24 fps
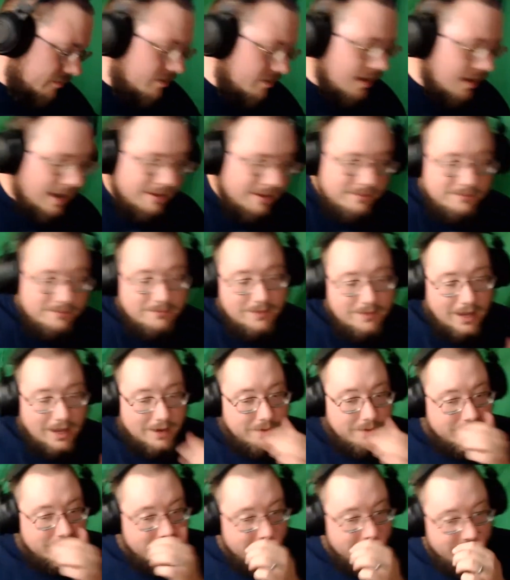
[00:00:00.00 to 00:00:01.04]
I I
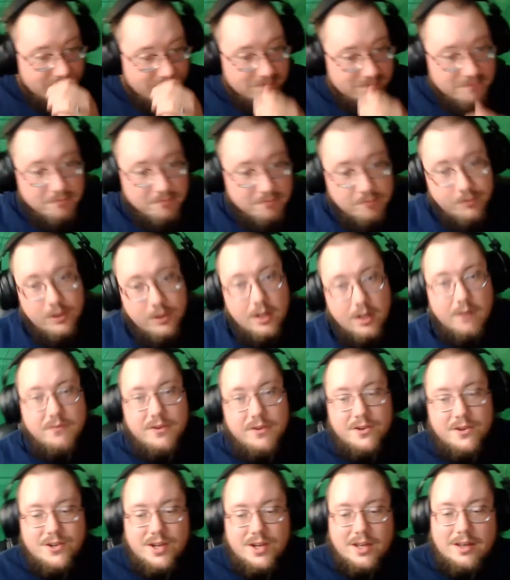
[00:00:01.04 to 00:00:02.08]
would love
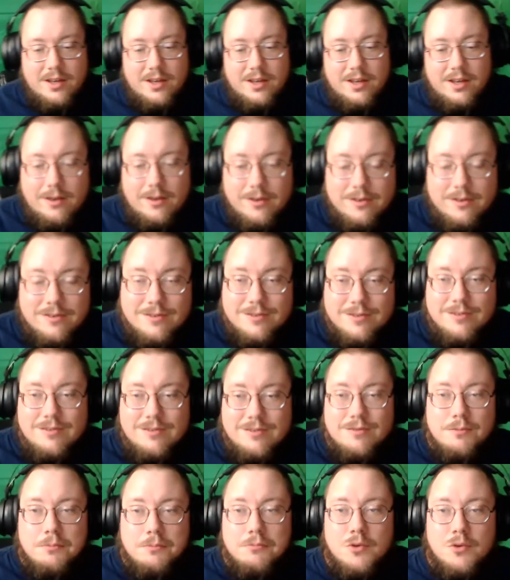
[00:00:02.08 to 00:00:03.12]
to see
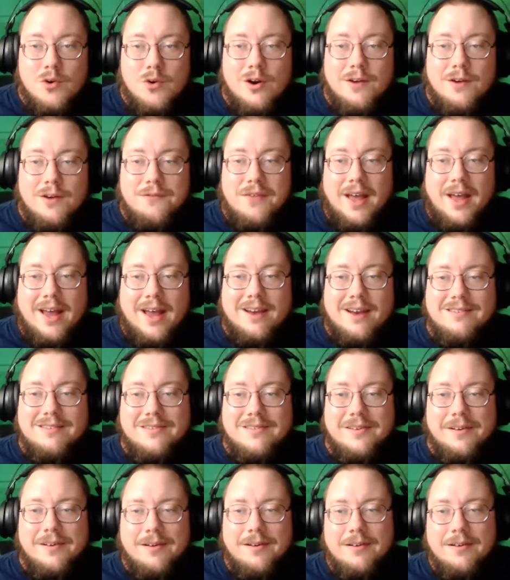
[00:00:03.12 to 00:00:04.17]
more of that
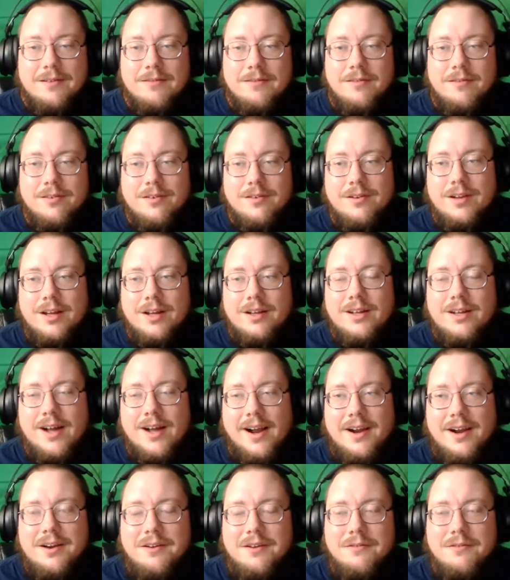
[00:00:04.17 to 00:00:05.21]

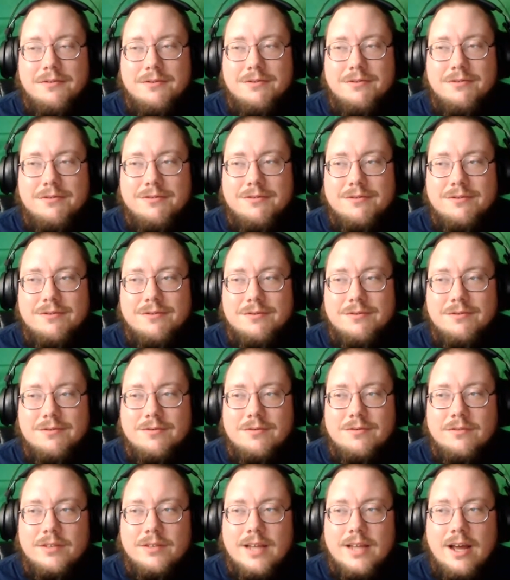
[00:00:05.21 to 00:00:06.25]
kind of
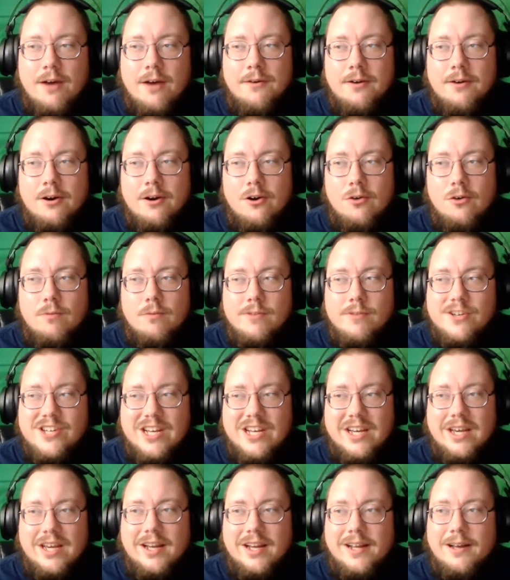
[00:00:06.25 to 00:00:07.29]
down home
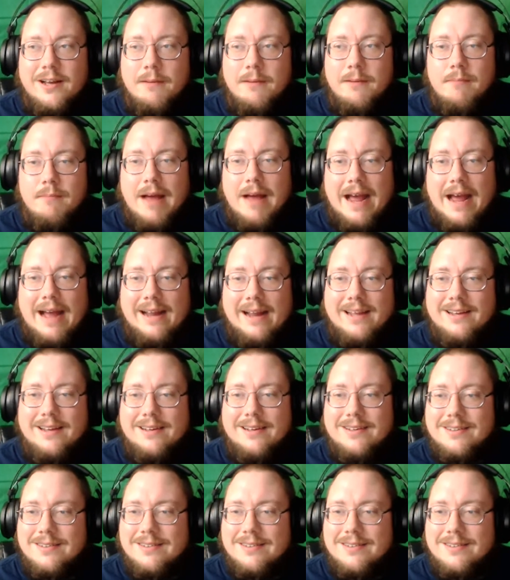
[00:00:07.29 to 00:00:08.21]
singing come back.